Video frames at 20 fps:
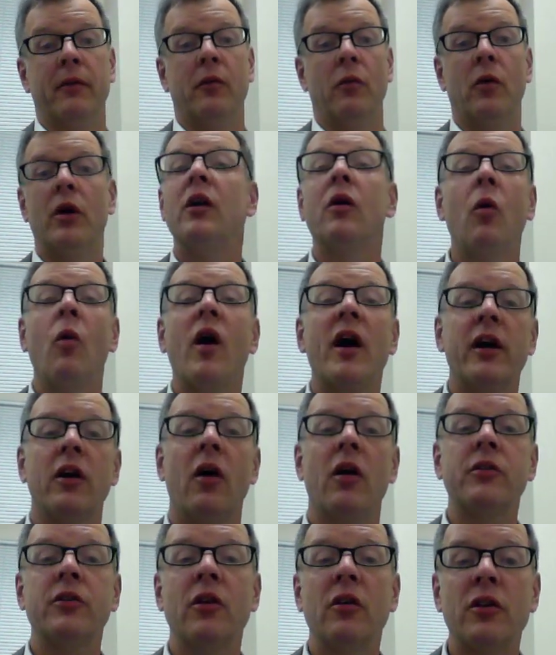We don't want it
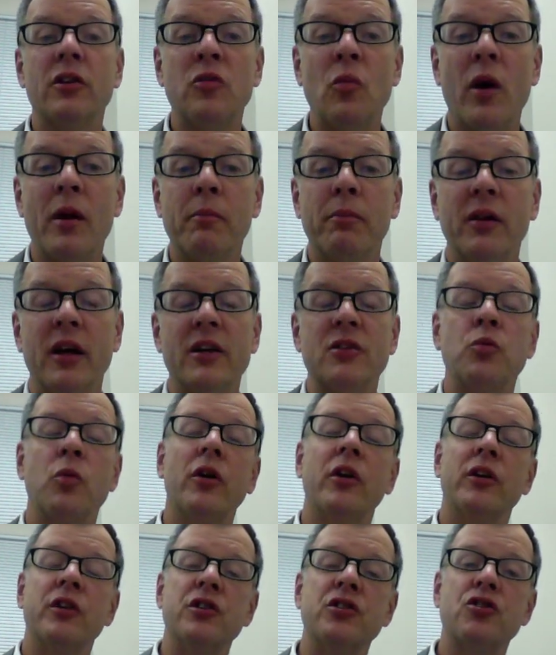all to go to one place. We're
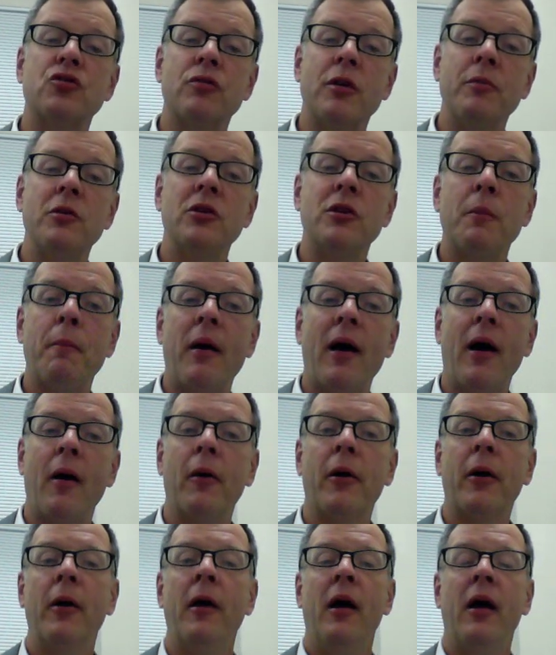going to distribute the
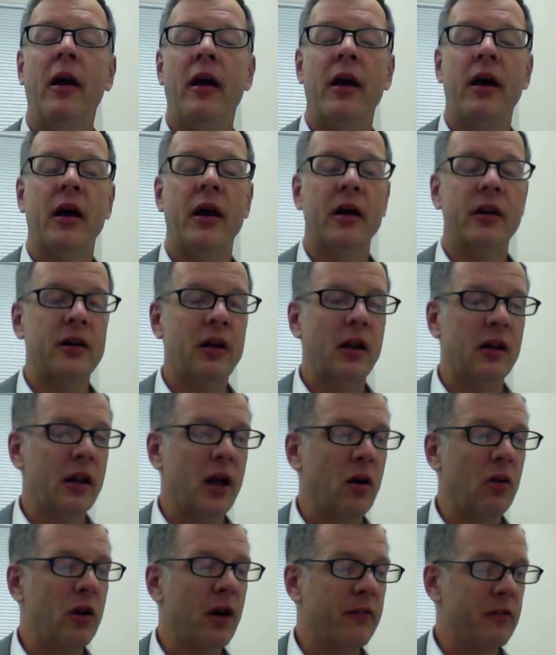power and
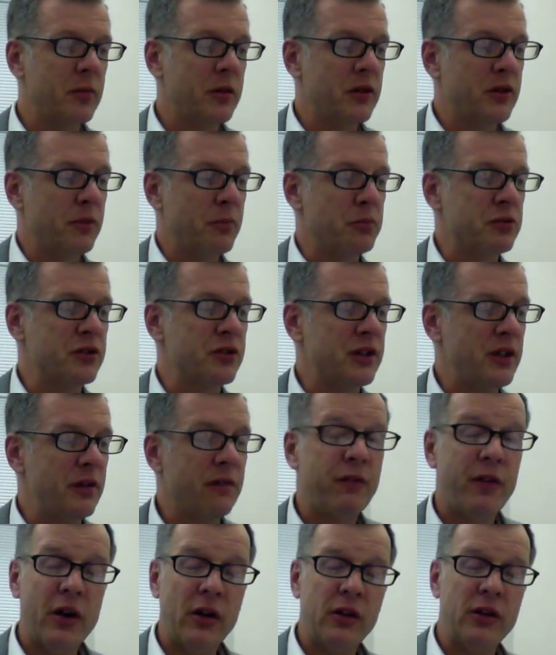allow government to proceed
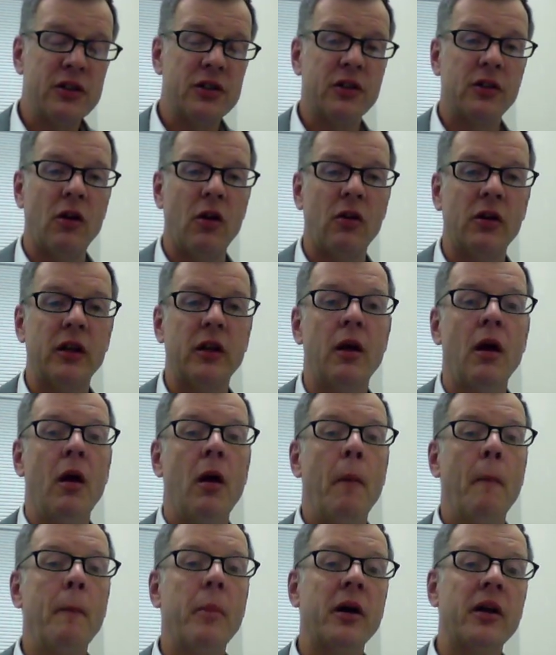fairly slowly,
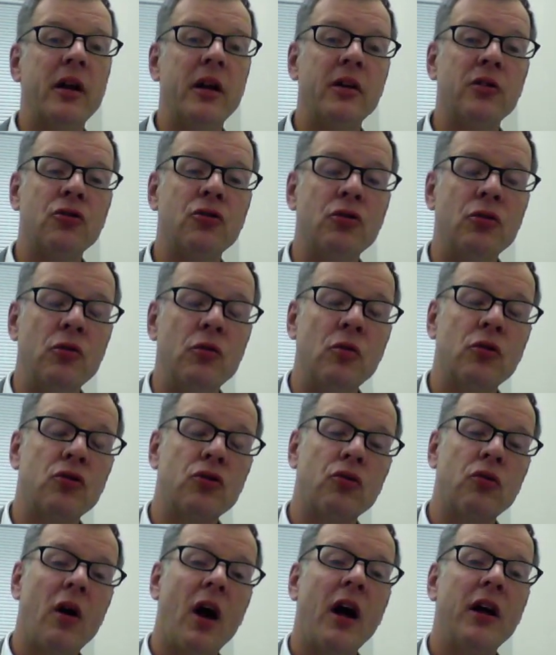but it to
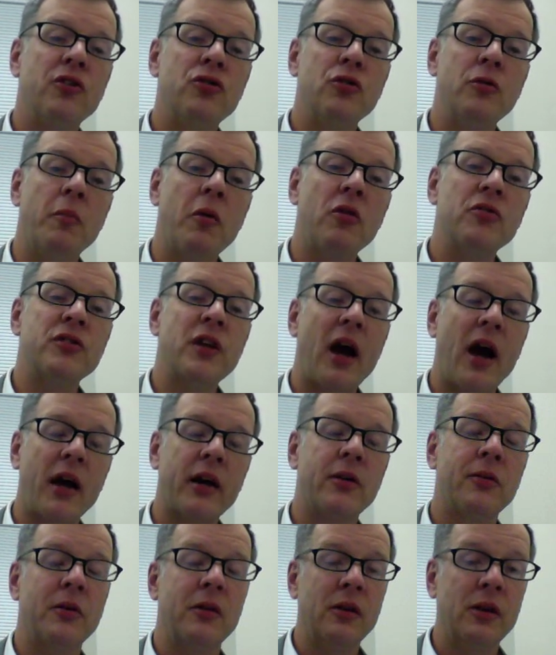try to most
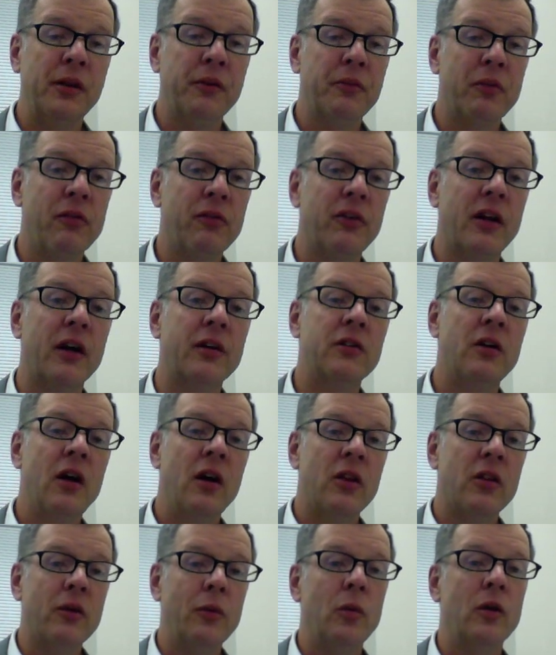accurately reflect
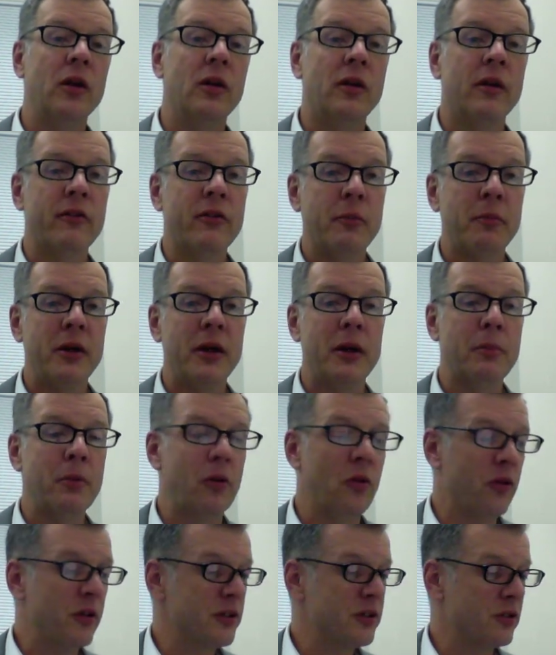the will of the
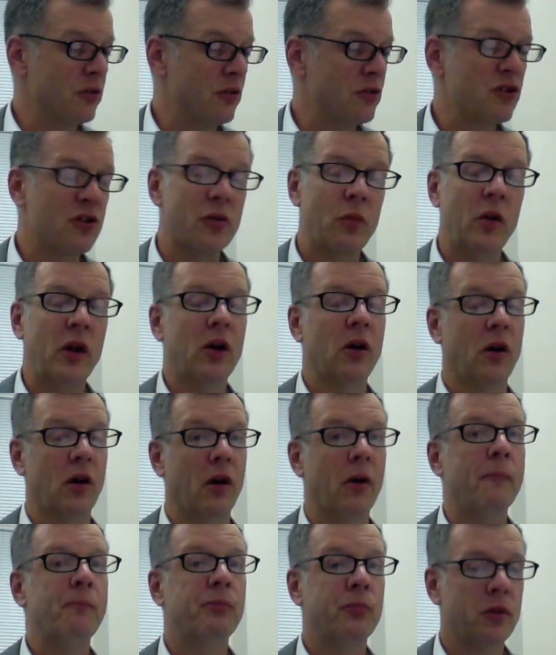people, this notion we
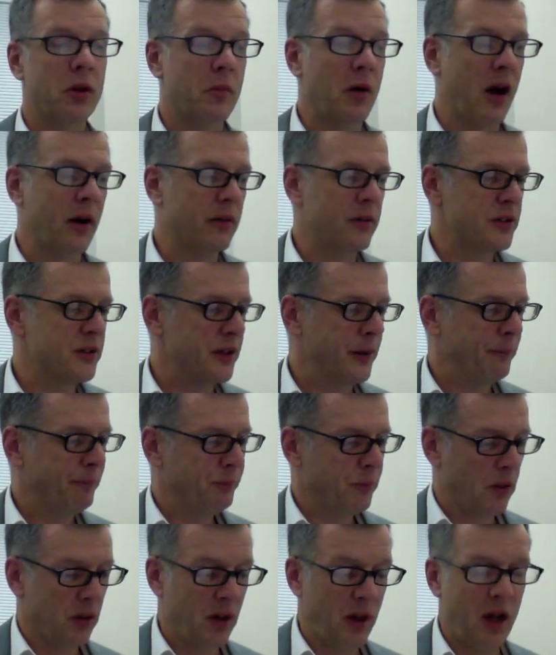call democracy.
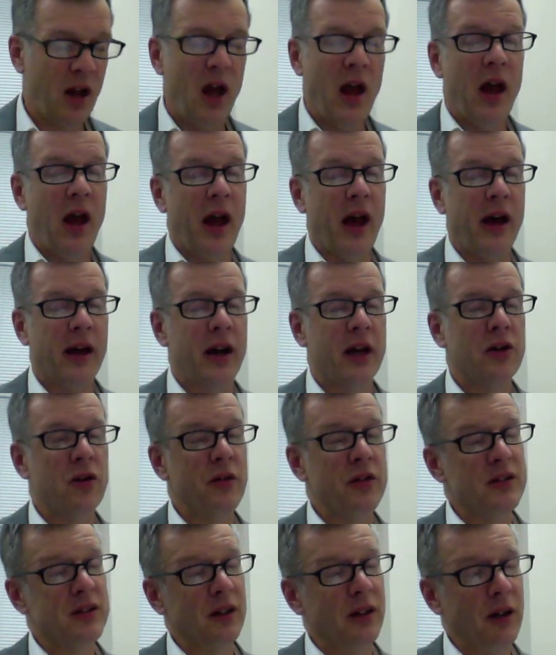Okay? And I know
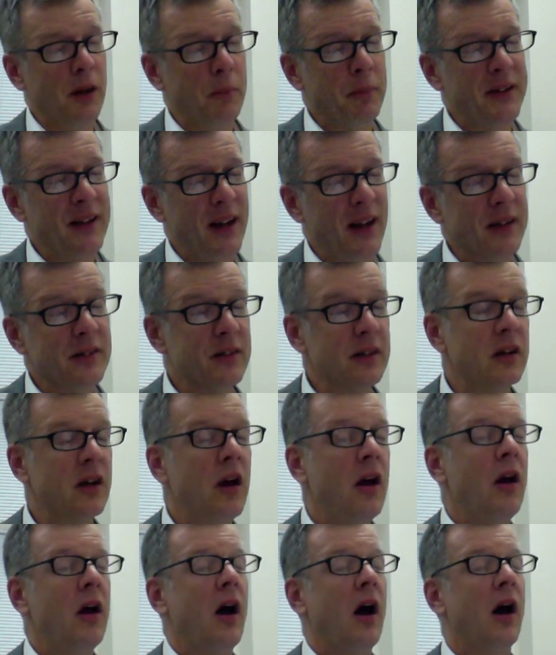this is a little pedantic,
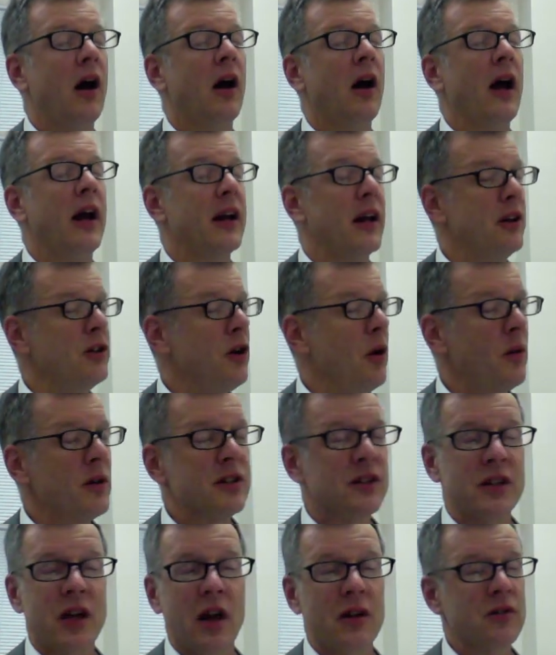and I know it
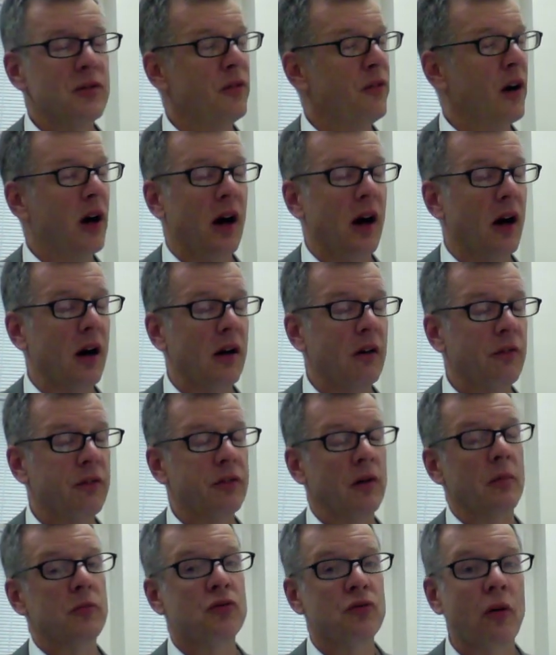sounds far
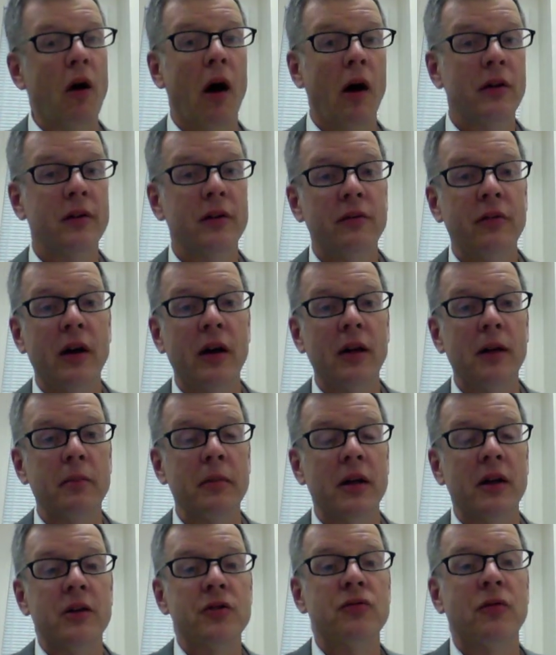from drug
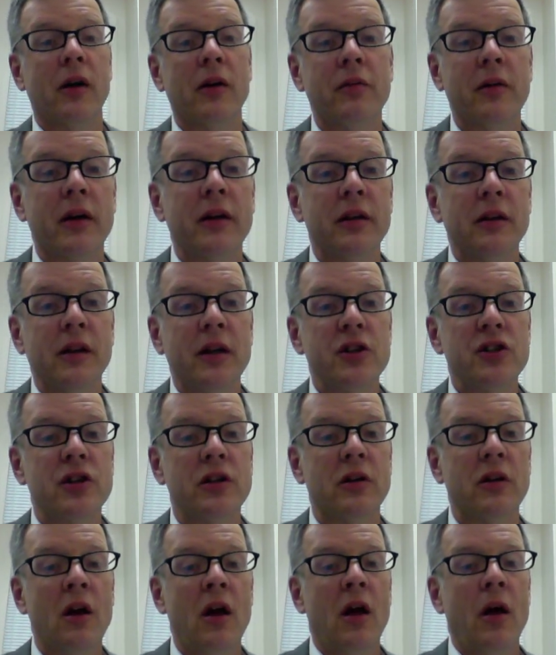development and drug
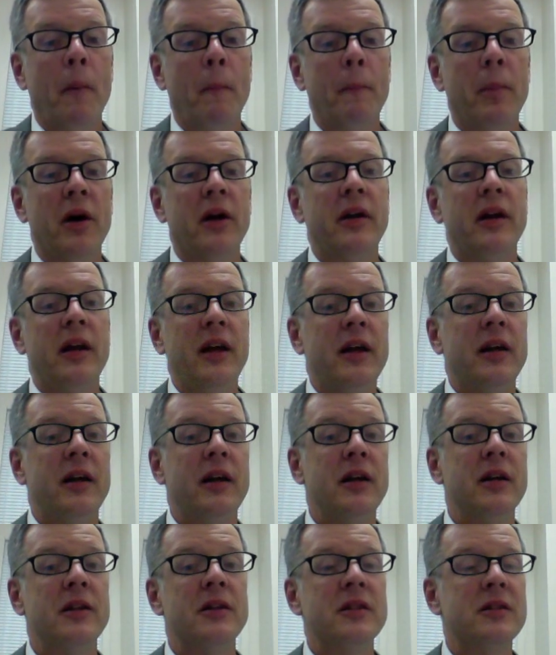regulation, but it
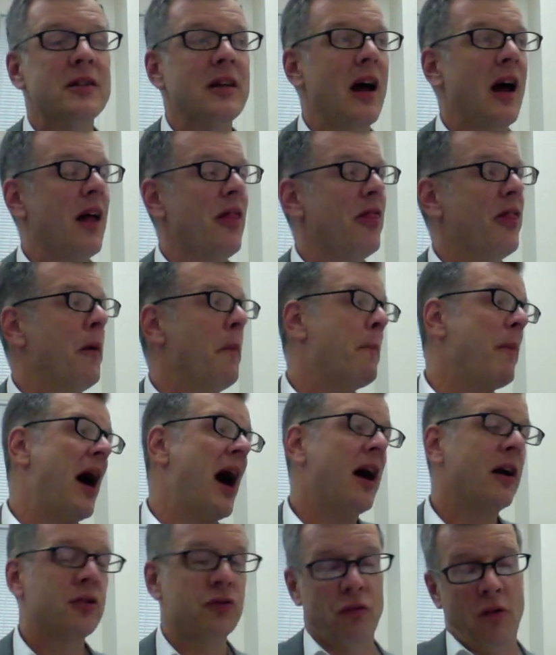is the
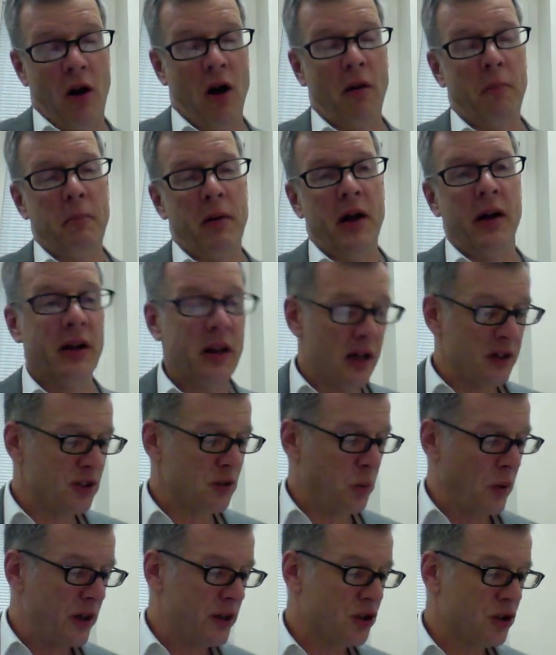backdrop
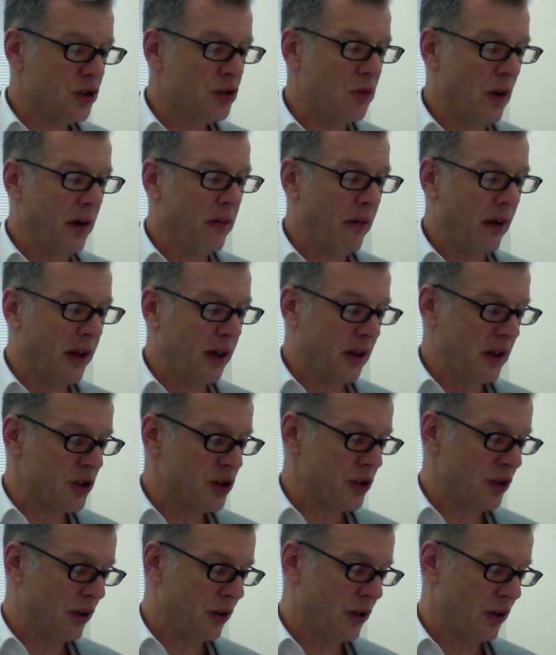against which drug
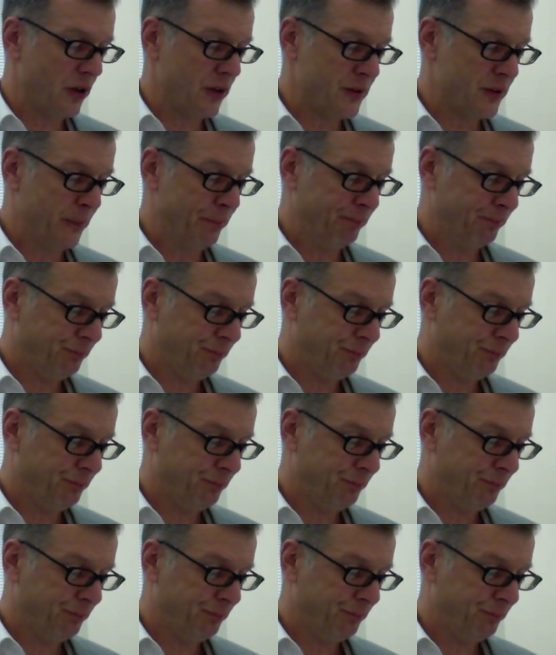regulation occurs.